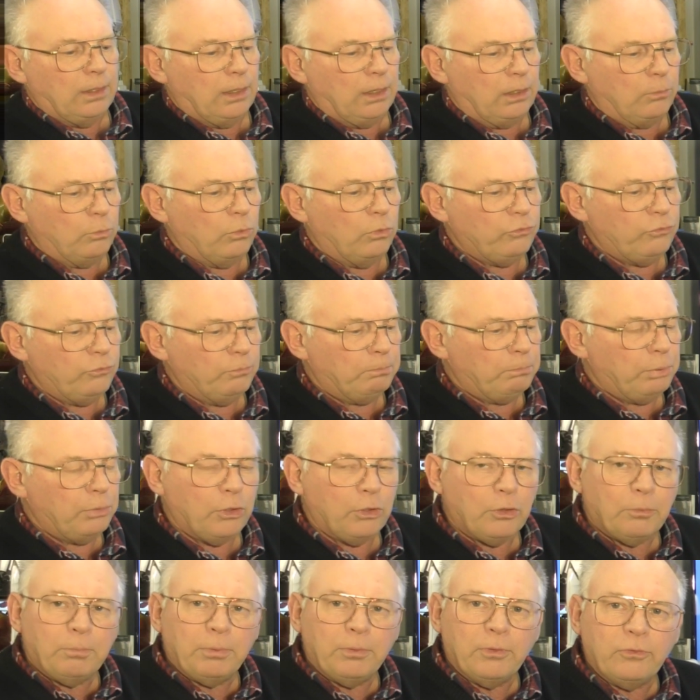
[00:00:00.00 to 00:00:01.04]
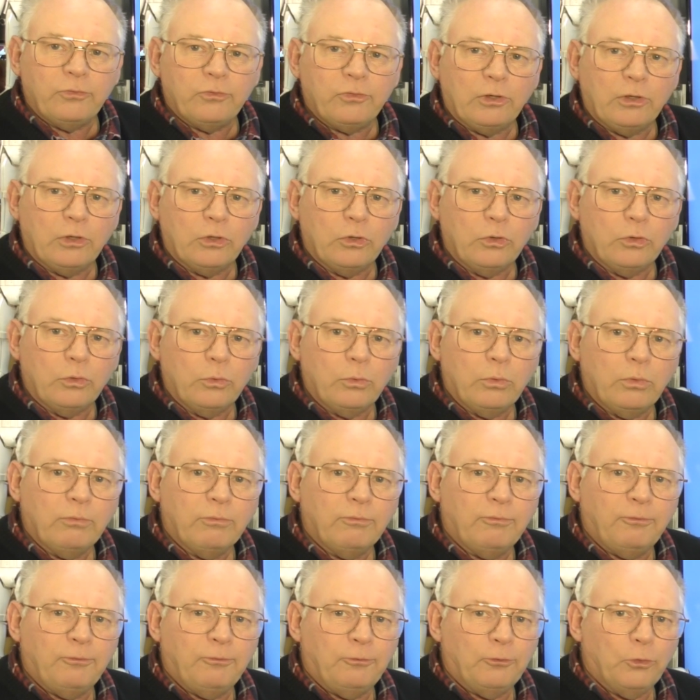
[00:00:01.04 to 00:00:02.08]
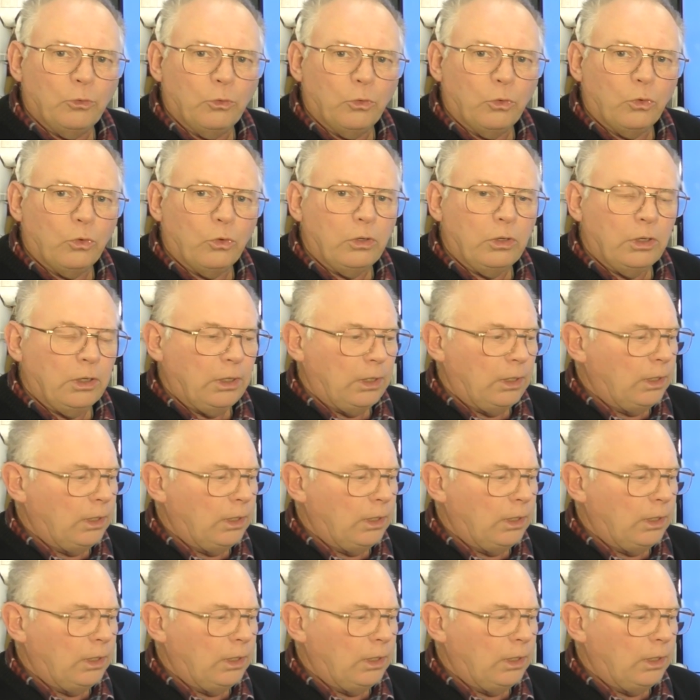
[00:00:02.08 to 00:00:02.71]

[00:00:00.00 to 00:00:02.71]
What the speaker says: and it wasn't purpose glue for